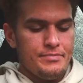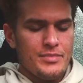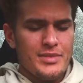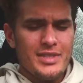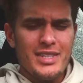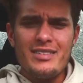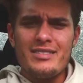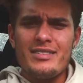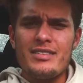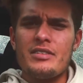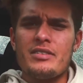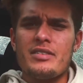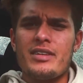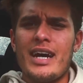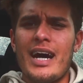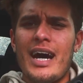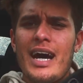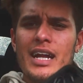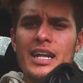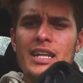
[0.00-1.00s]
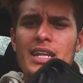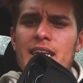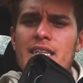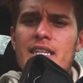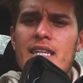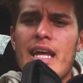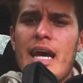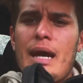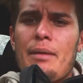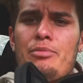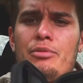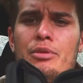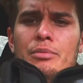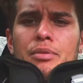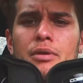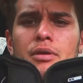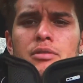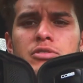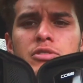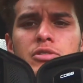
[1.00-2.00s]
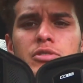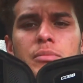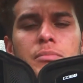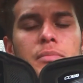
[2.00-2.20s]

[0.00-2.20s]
this is kind of like the Lap 3 Pro Tuner,